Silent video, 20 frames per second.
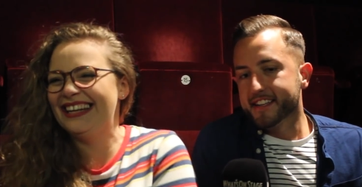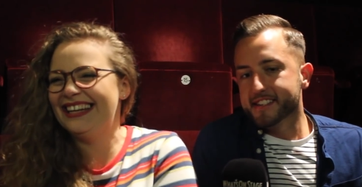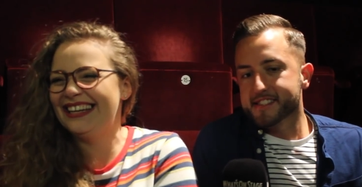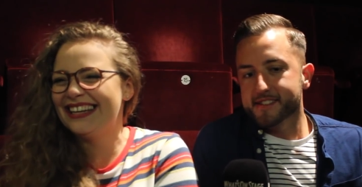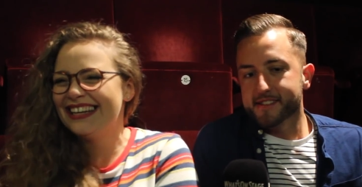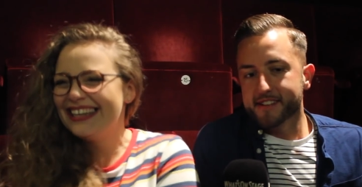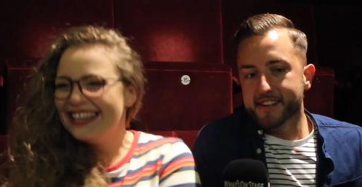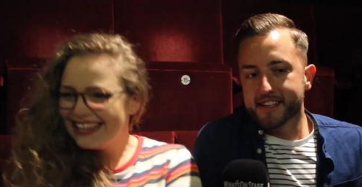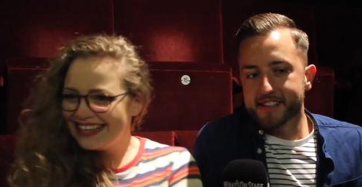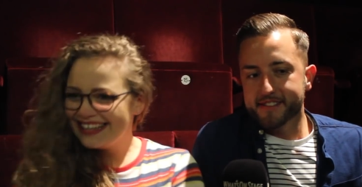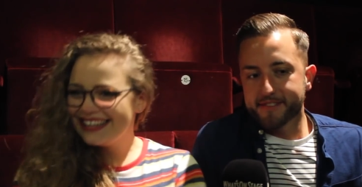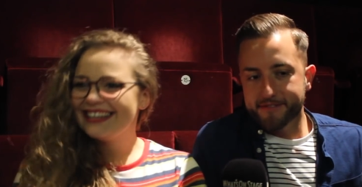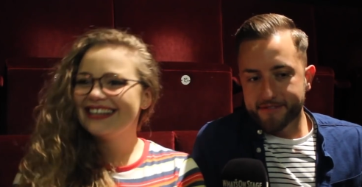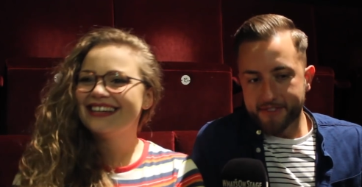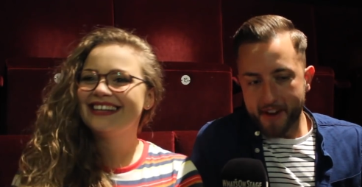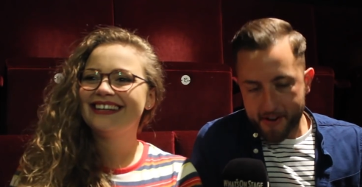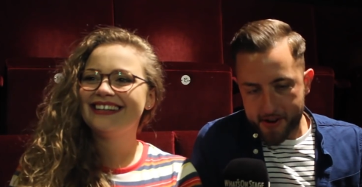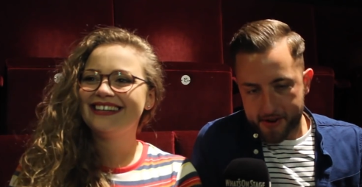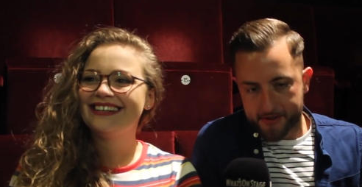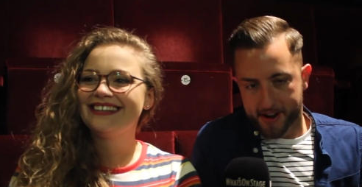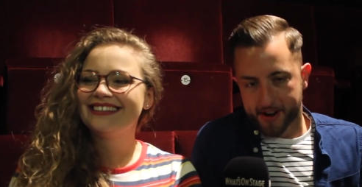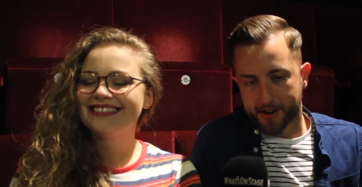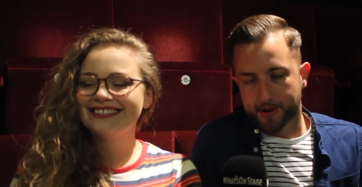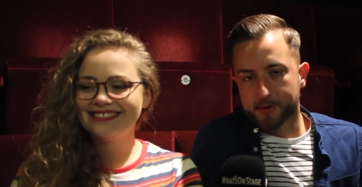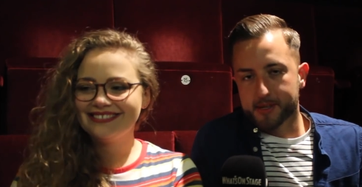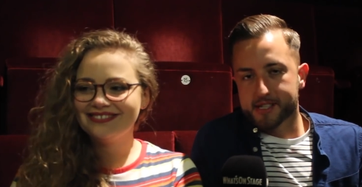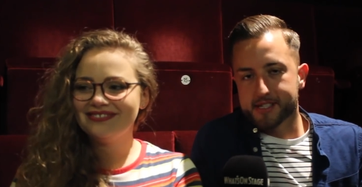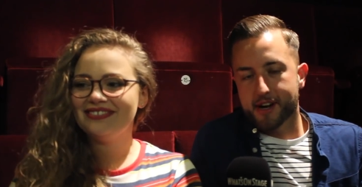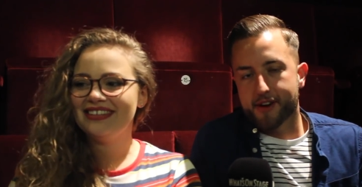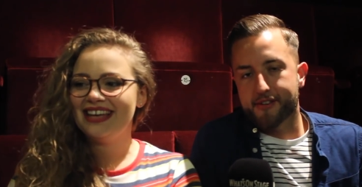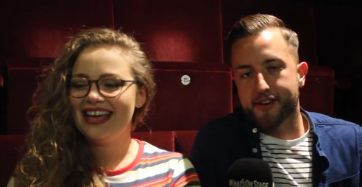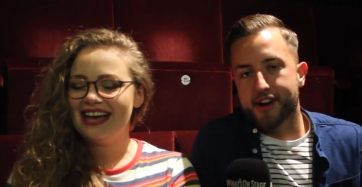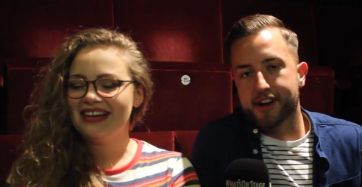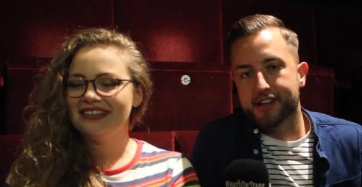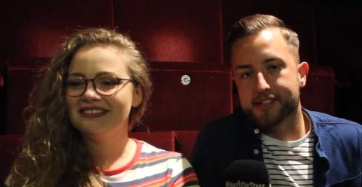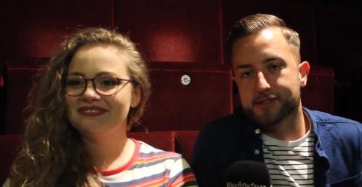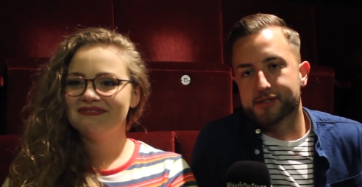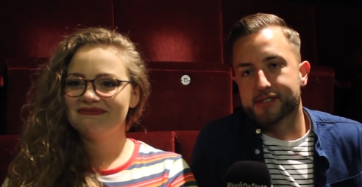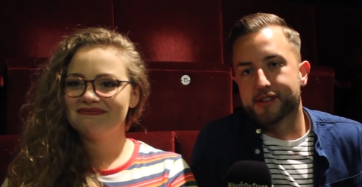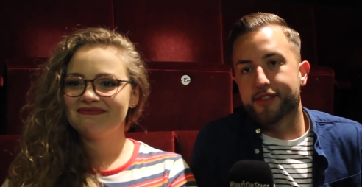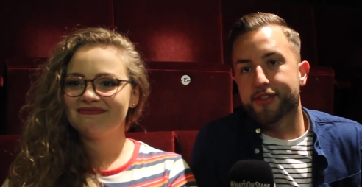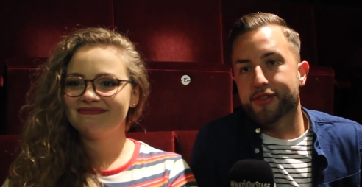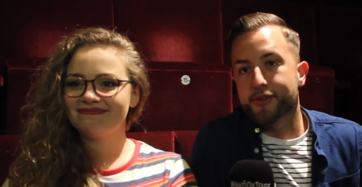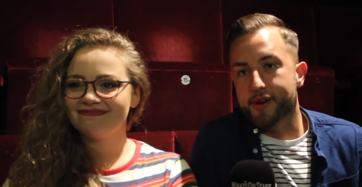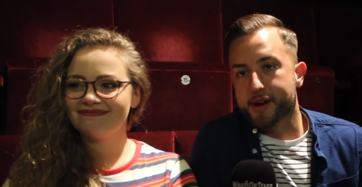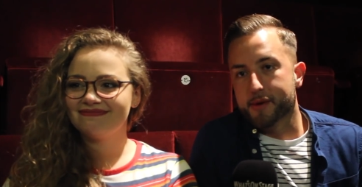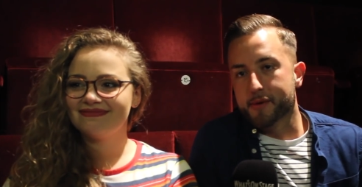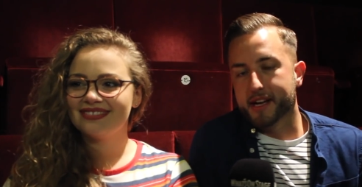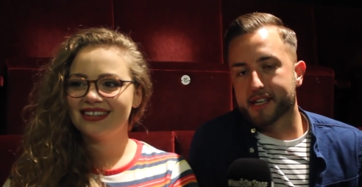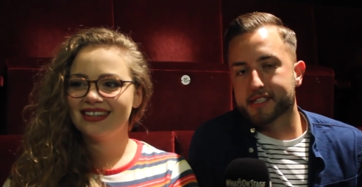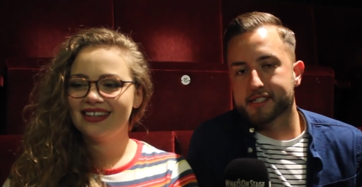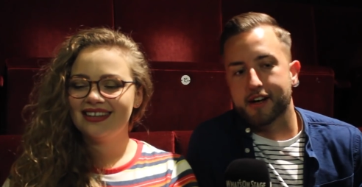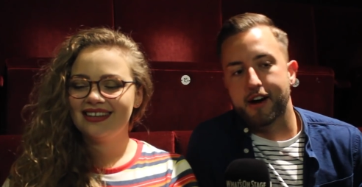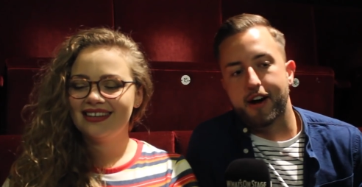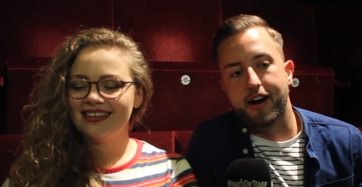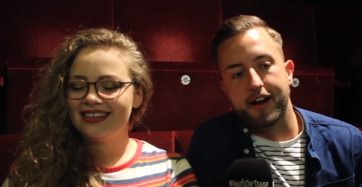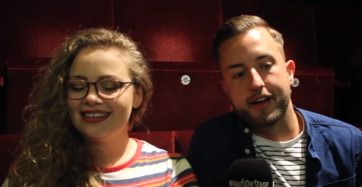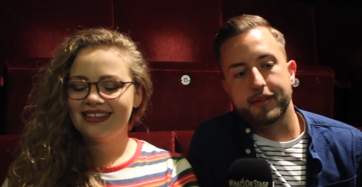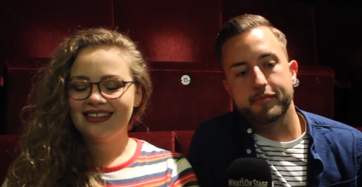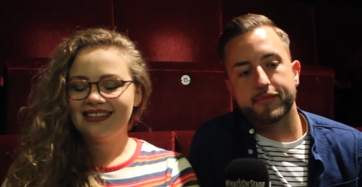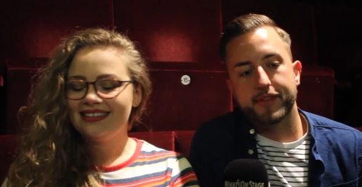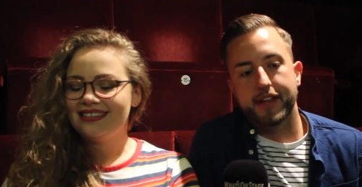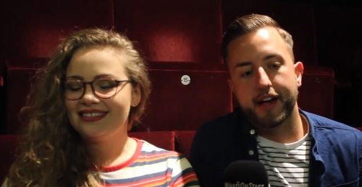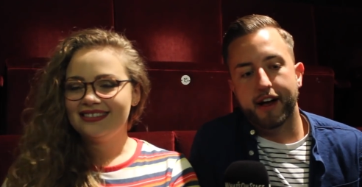Speaker 1: it's it's very um, real. We start yeah. rehearsals in three weeks' time,